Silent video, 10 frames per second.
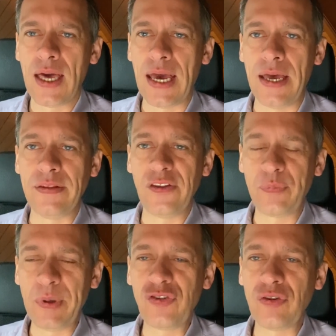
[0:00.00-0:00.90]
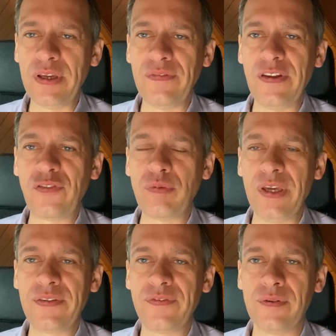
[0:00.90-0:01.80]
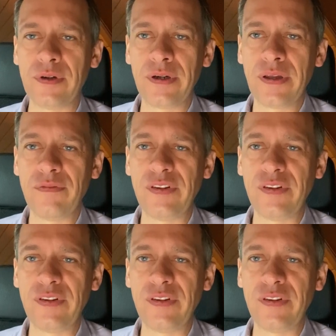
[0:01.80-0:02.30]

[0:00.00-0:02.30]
And especially this week for